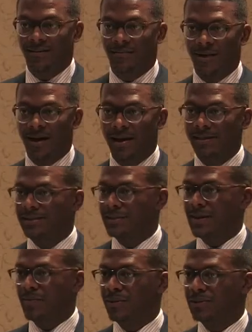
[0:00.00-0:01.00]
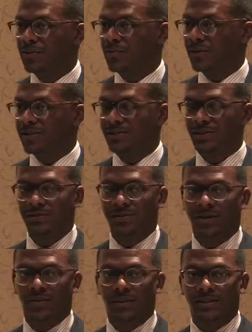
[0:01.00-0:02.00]
Why is it that we do the research
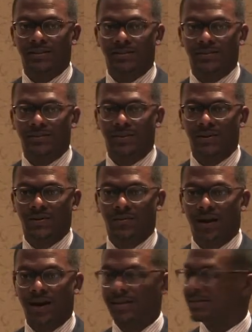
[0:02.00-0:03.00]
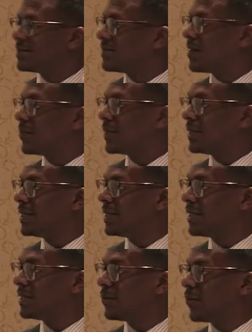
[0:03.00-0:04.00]
that we do? Why is it that we
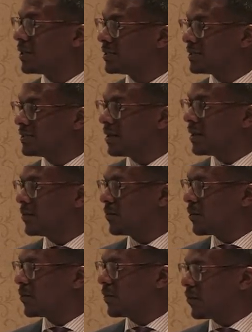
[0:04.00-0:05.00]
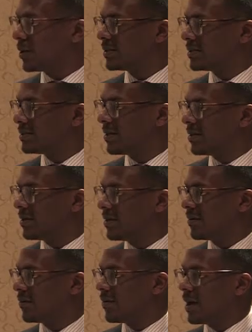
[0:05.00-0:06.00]
want to study what we want to study?
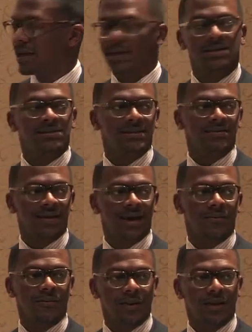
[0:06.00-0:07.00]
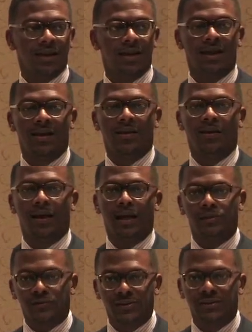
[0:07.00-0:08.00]
Why is it that we are
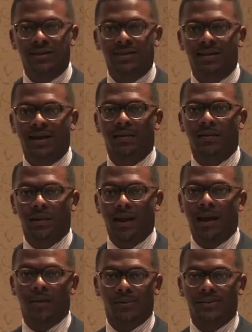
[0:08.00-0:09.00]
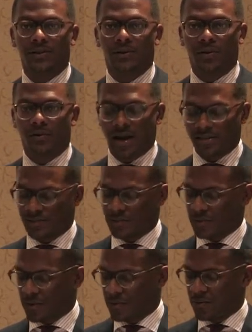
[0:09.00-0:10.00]
interested in our particular
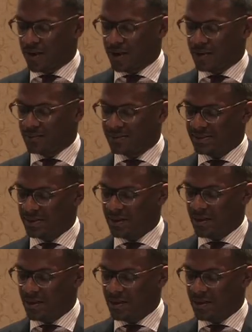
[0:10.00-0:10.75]
graduate programs?